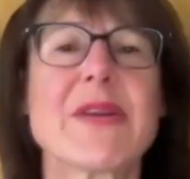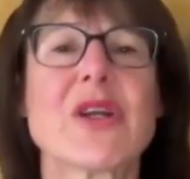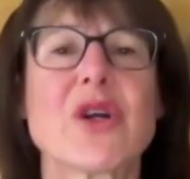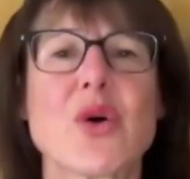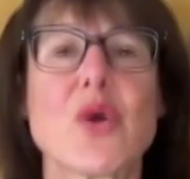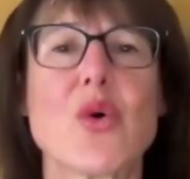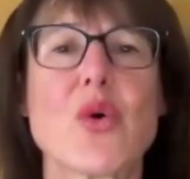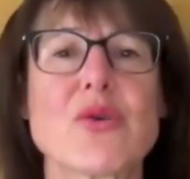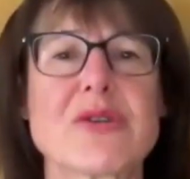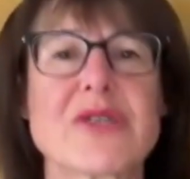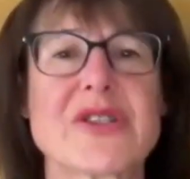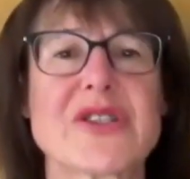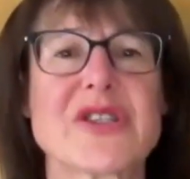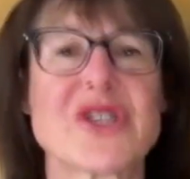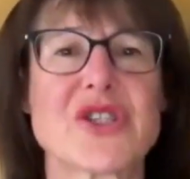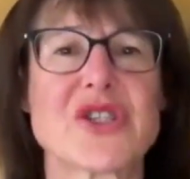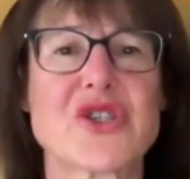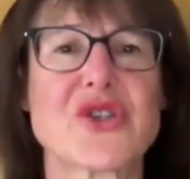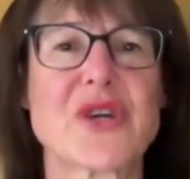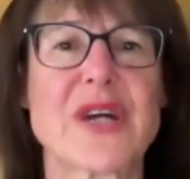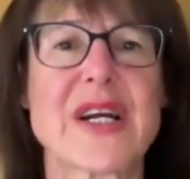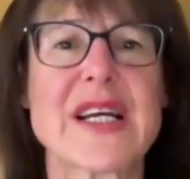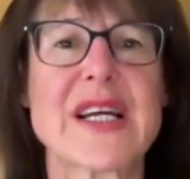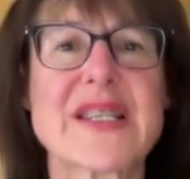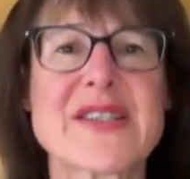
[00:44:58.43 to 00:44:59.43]
that caused the
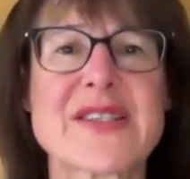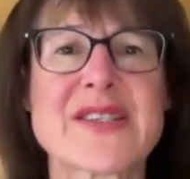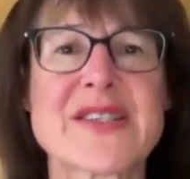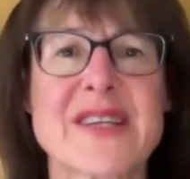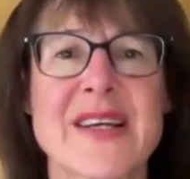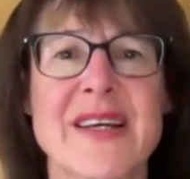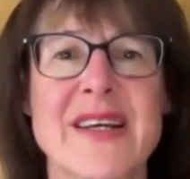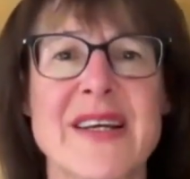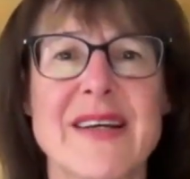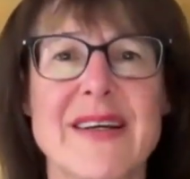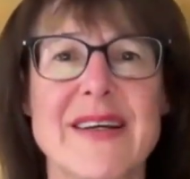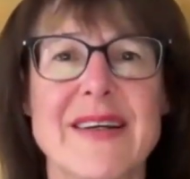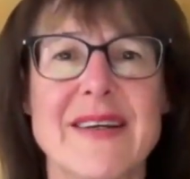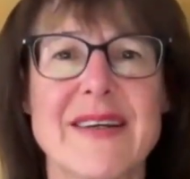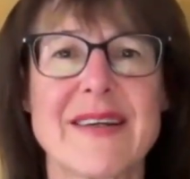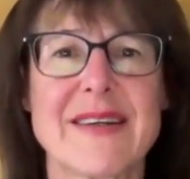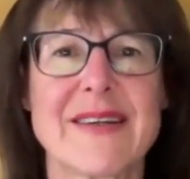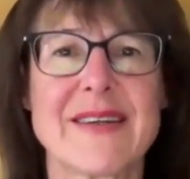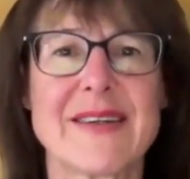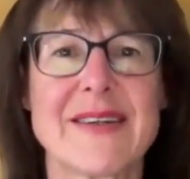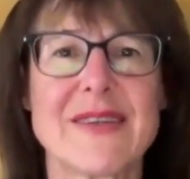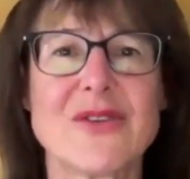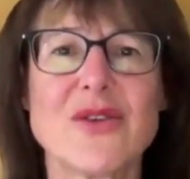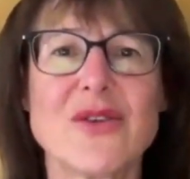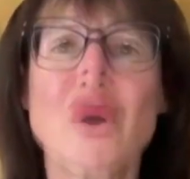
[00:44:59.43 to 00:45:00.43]
stress,
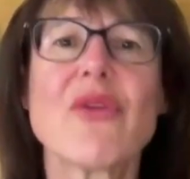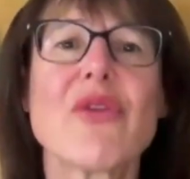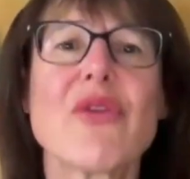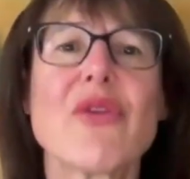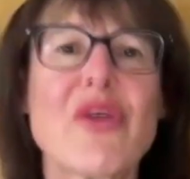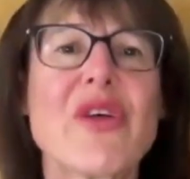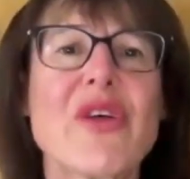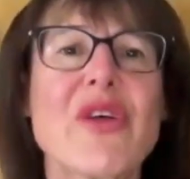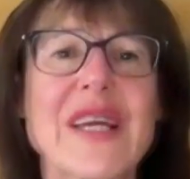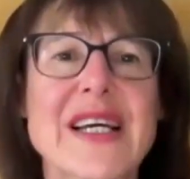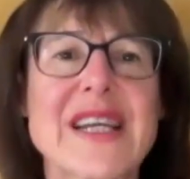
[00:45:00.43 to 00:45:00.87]
not the thing